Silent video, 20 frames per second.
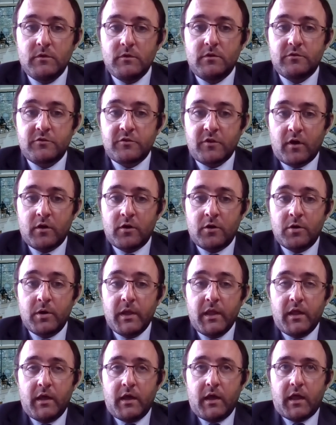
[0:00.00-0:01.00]
So
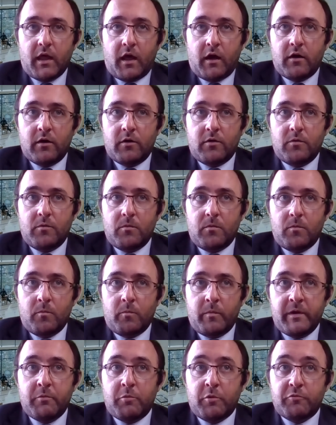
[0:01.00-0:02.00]

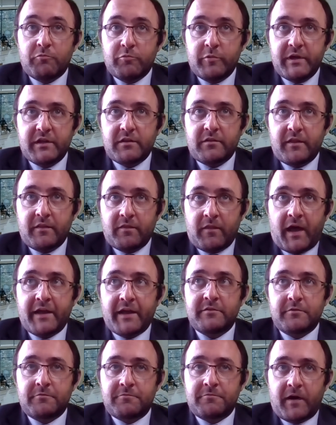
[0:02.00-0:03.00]
we would really like
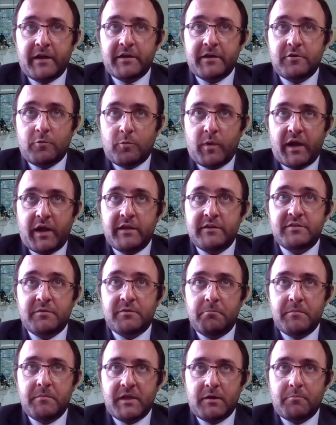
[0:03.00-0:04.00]
to find a way to
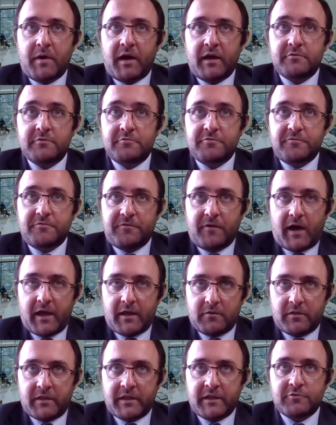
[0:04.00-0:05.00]
minimize
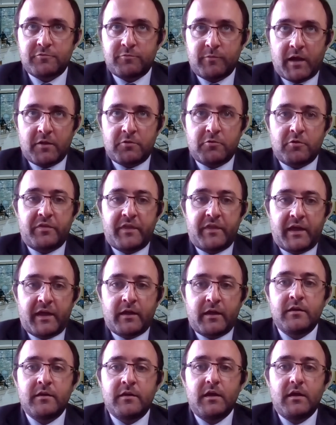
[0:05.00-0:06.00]
filings rather
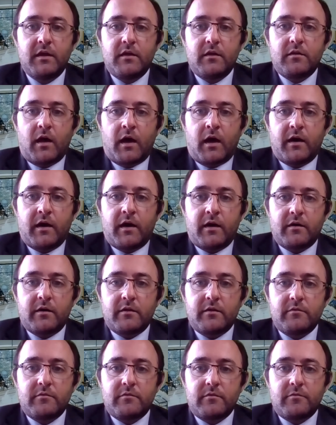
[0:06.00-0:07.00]
than
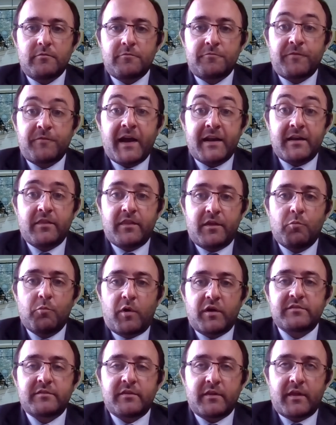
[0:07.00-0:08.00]
fighting them
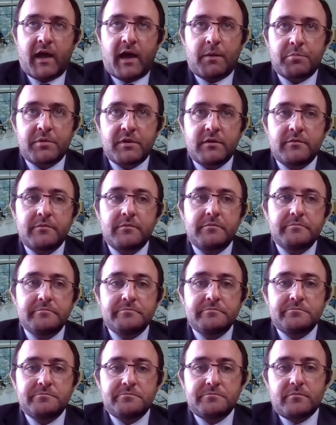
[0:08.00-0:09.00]
once they happen.
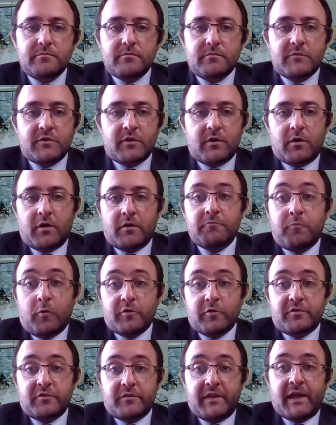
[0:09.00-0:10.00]
So
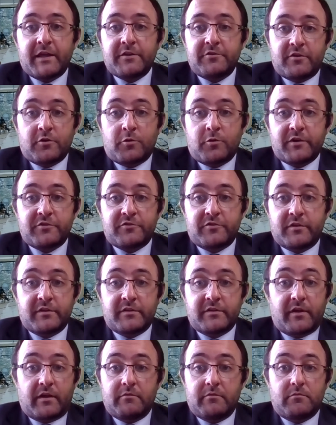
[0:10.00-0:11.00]
unfortunately, the answer to your question
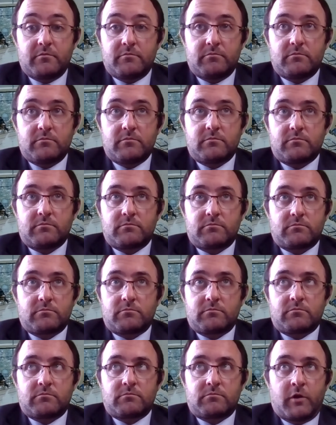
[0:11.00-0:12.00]
is
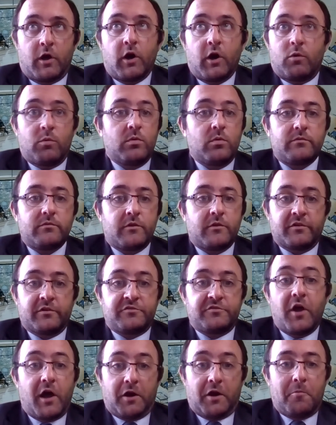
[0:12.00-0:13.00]
no, there is
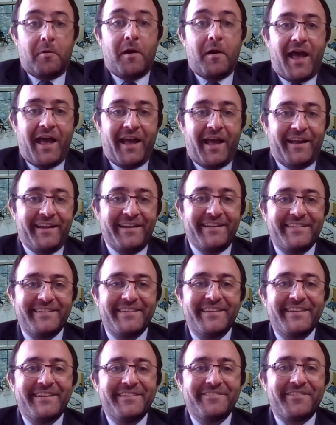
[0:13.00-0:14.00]
not a way
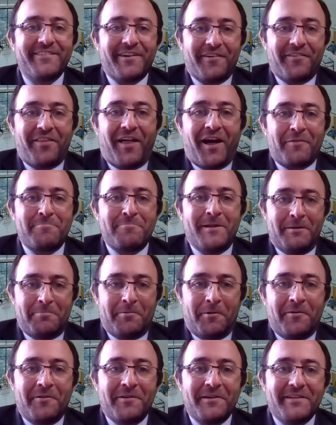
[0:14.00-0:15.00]
for a lot of
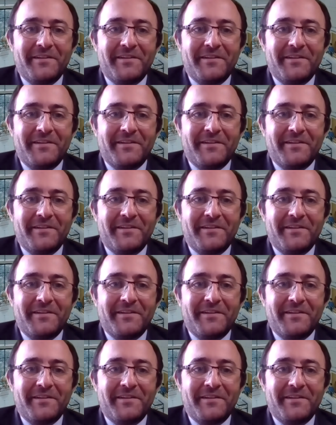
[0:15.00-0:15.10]
people.